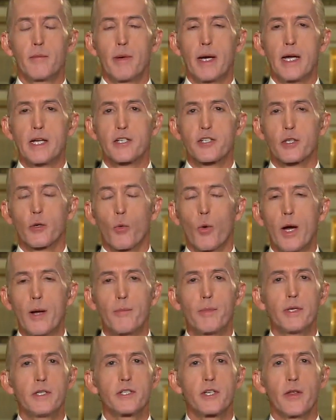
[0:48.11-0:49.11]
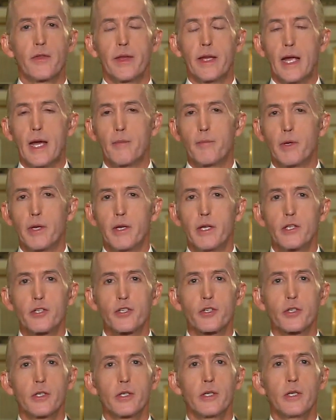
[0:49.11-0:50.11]
amass the weapons and the
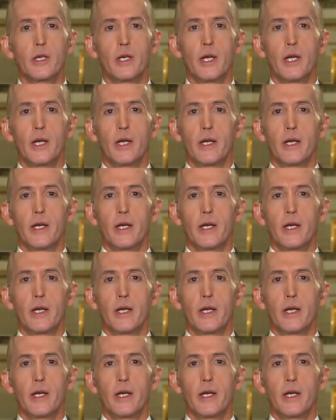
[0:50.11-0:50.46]
ammunition?